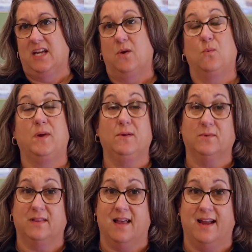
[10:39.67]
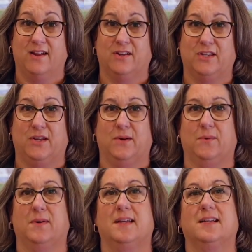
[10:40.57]
We rely on
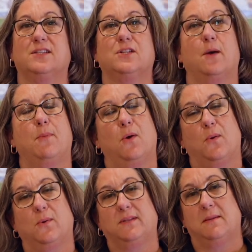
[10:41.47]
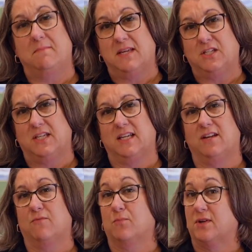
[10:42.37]
you to uphold the mission
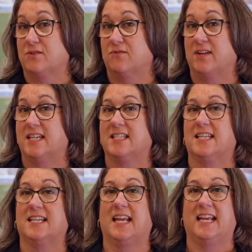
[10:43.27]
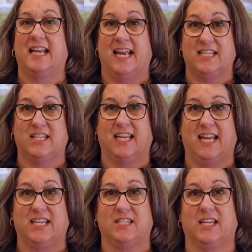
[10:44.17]
of preservation and
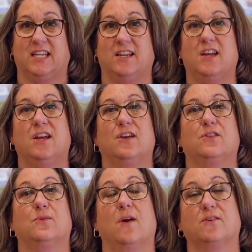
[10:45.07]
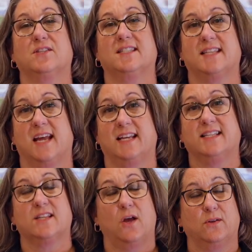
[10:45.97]
education through our
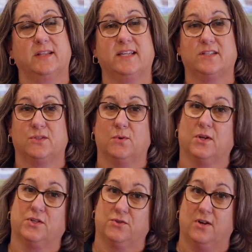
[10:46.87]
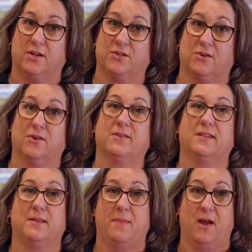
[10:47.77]
society's only historic structure,
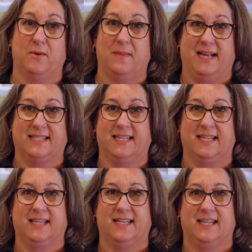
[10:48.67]
the Powder Magazine.